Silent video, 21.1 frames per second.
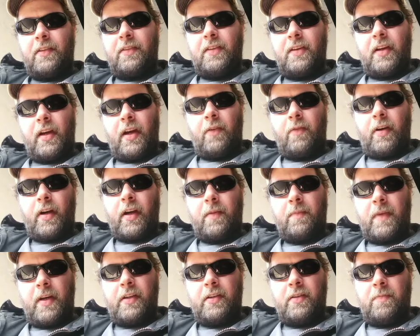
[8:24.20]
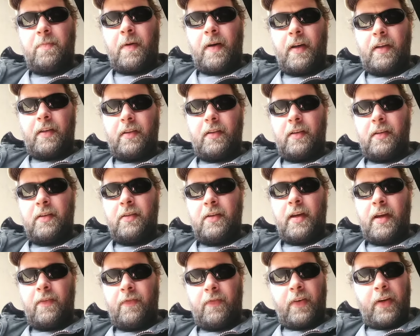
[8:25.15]
Next thing I recommend
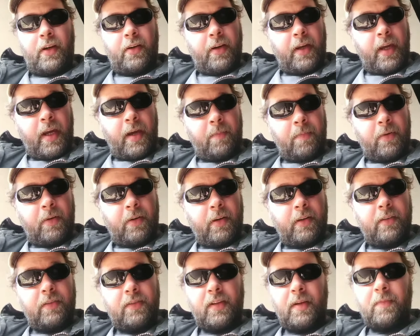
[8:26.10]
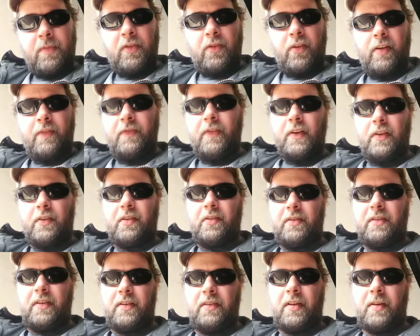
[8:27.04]
you get for your camper is some sort of
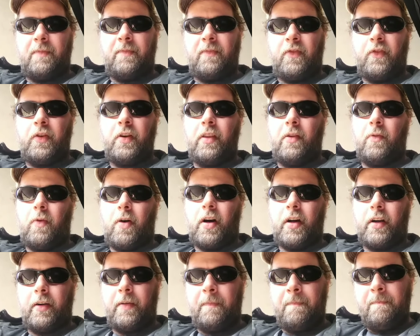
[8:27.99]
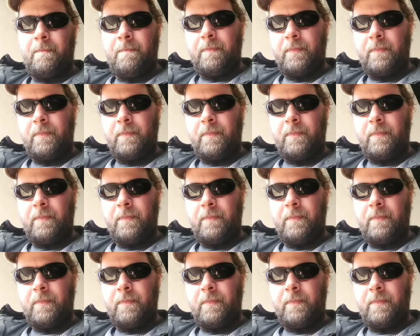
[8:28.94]
filter system for the water.